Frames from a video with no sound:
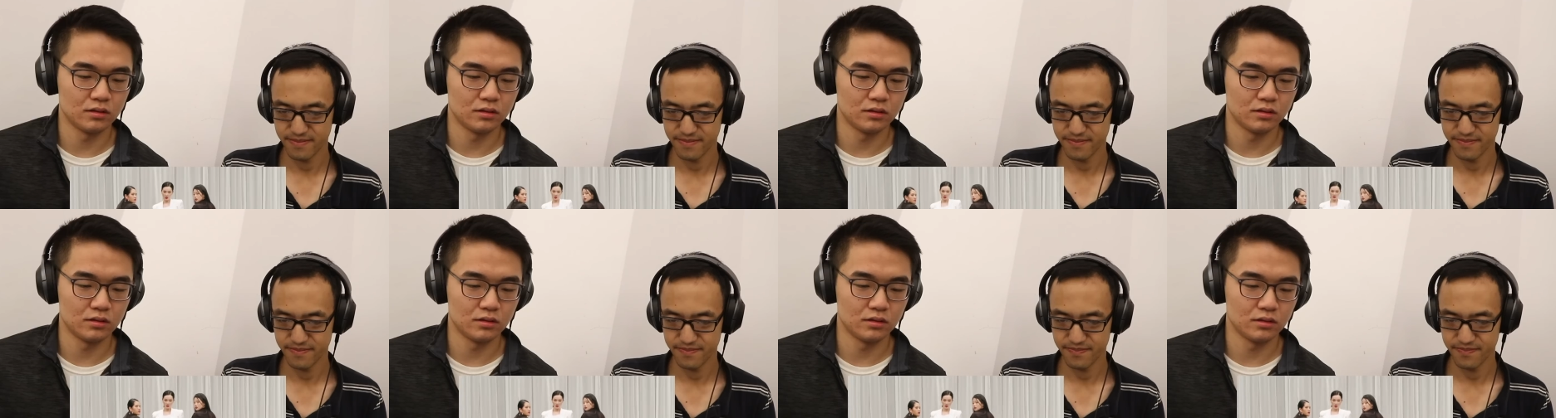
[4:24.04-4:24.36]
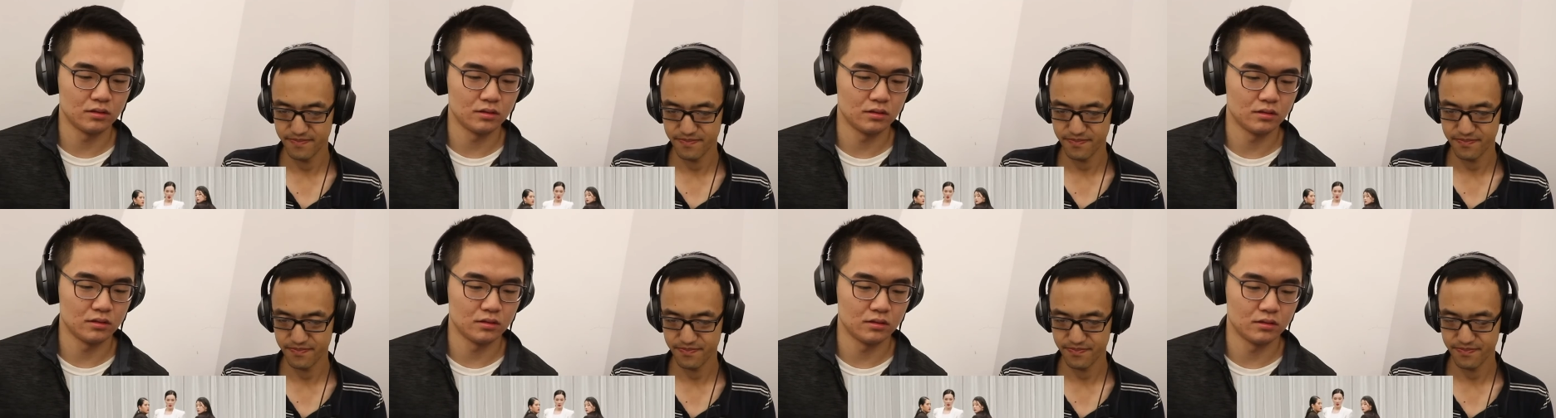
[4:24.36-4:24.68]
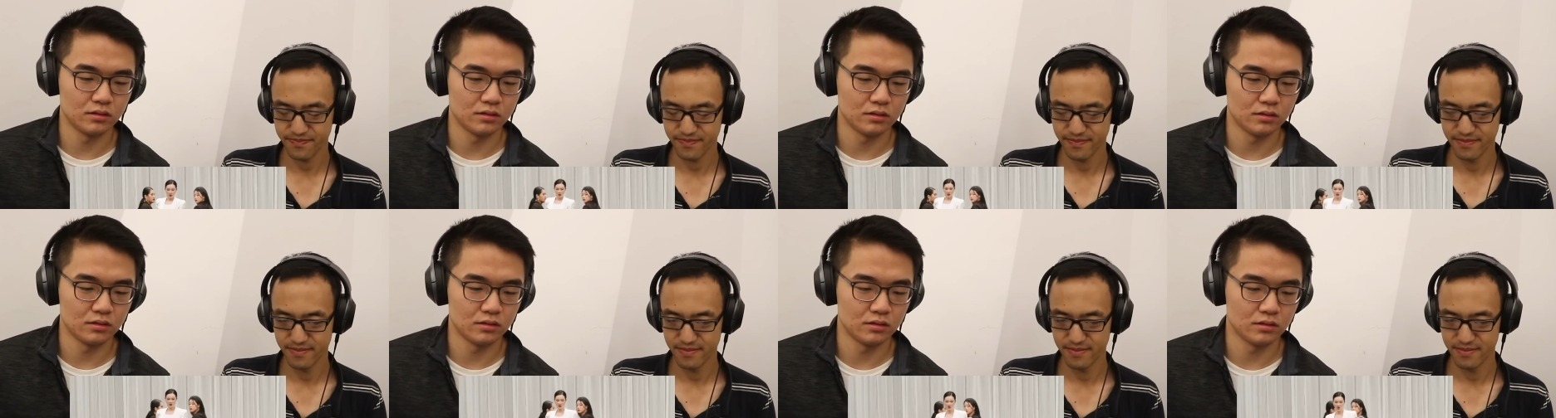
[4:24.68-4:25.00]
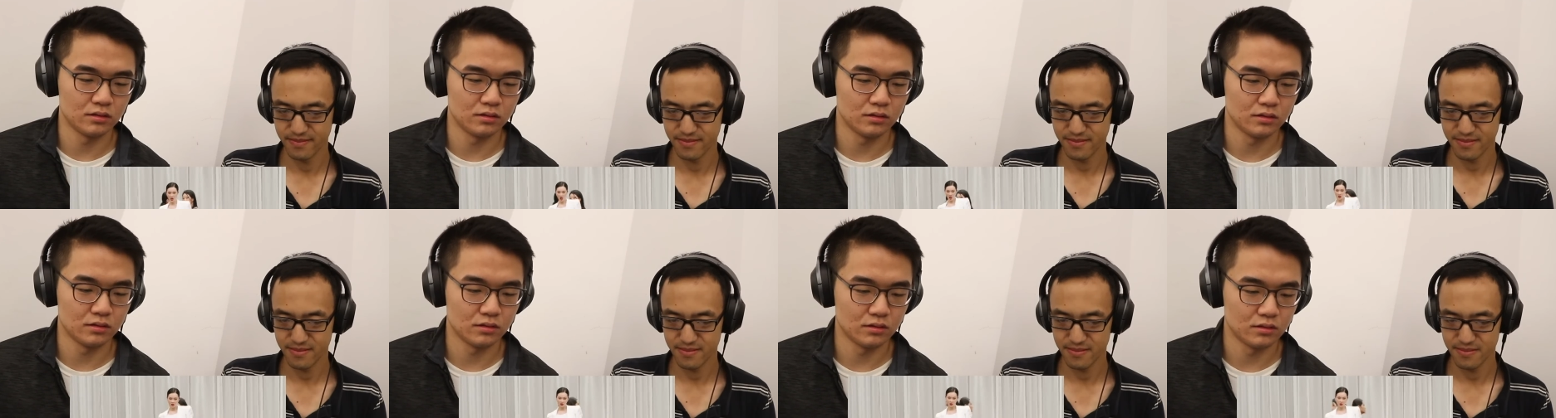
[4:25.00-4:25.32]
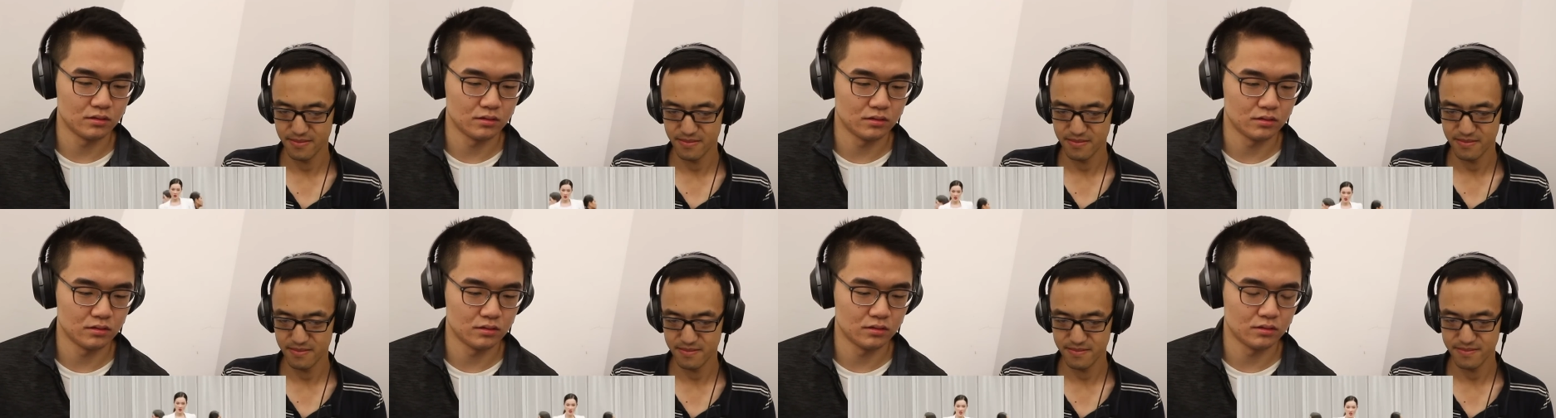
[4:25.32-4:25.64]

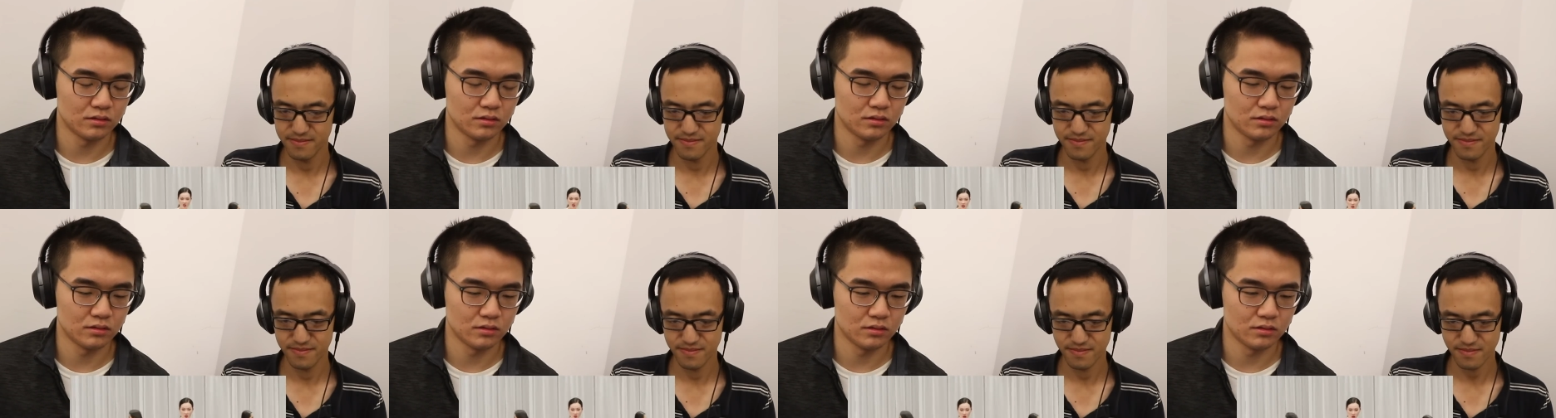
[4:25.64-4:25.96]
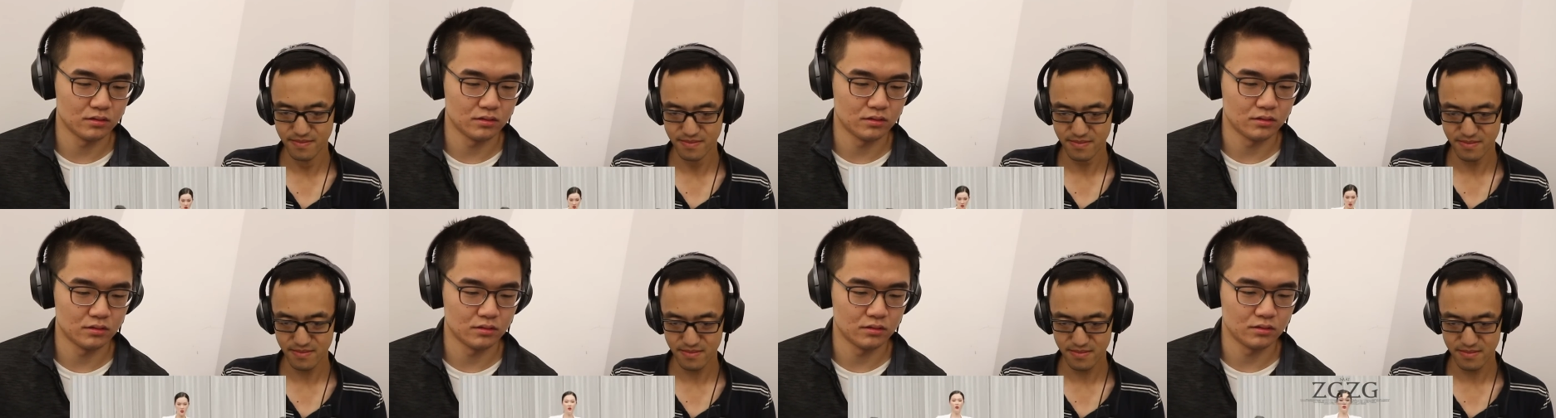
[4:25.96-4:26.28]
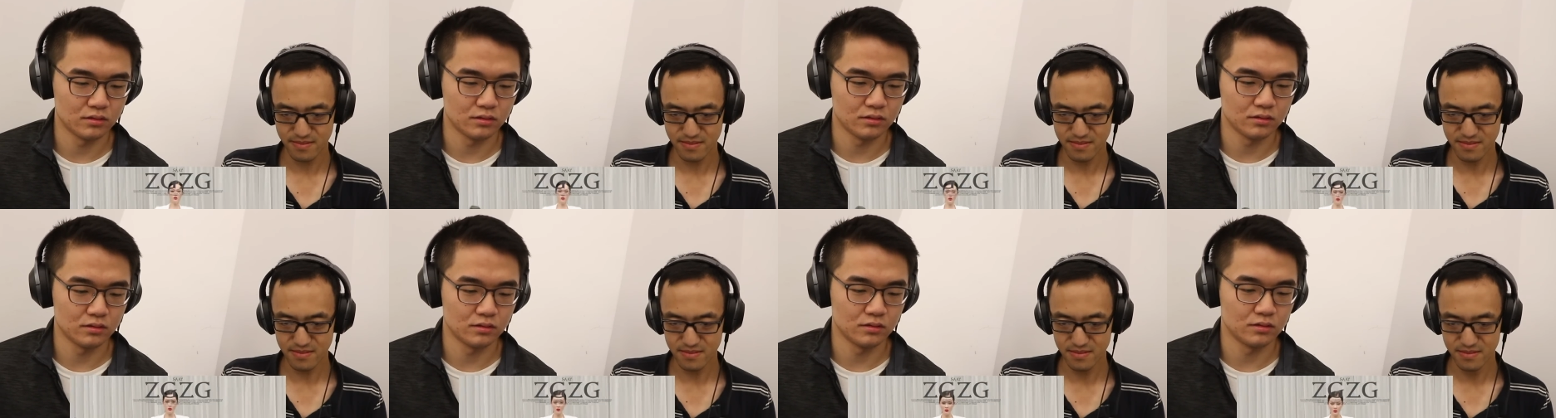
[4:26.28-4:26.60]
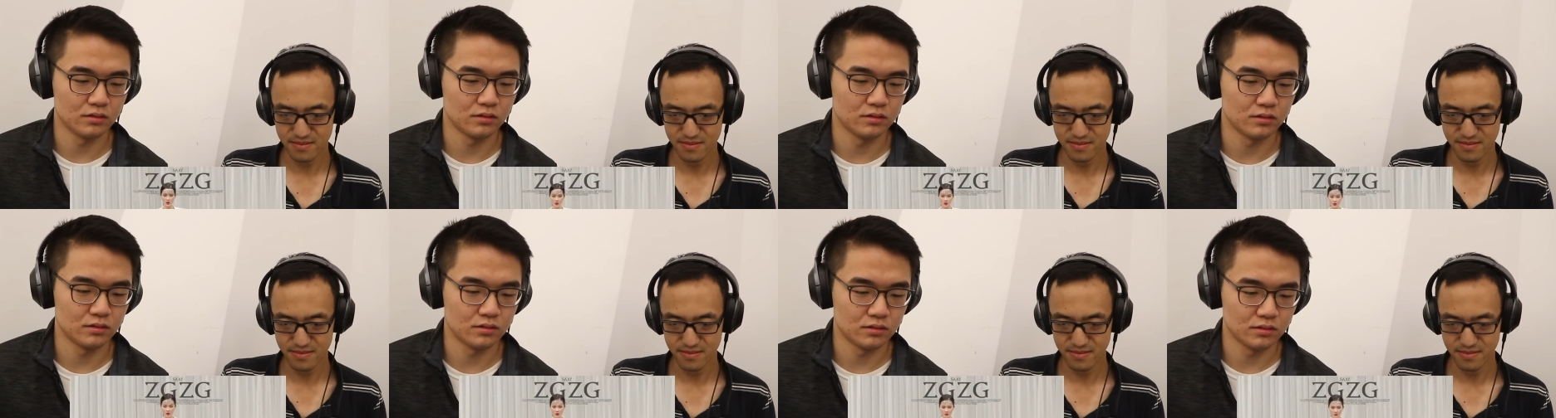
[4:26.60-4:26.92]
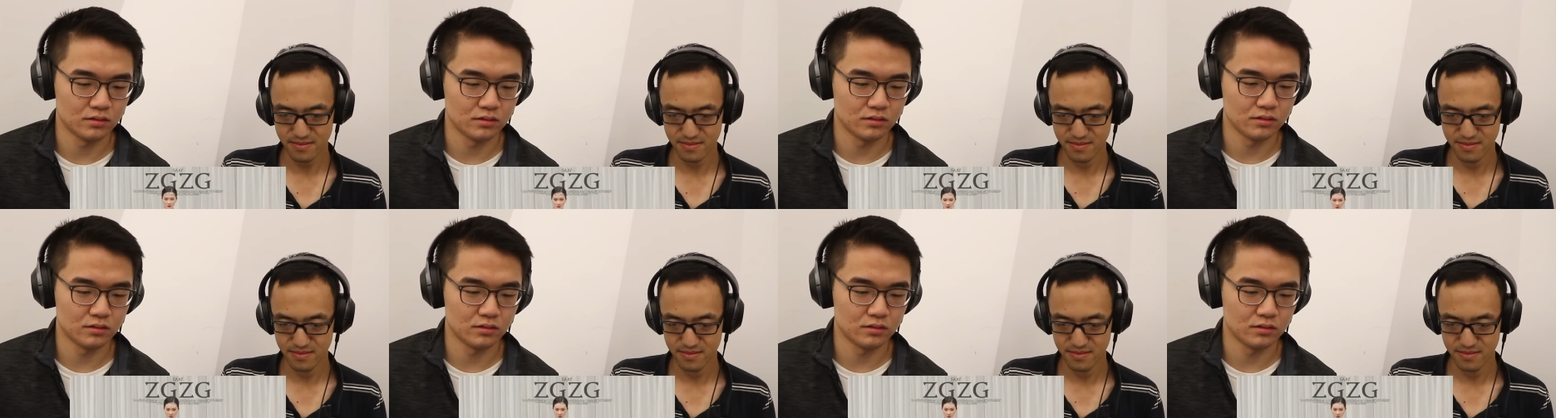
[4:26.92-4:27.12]
No one is speaking in this clip.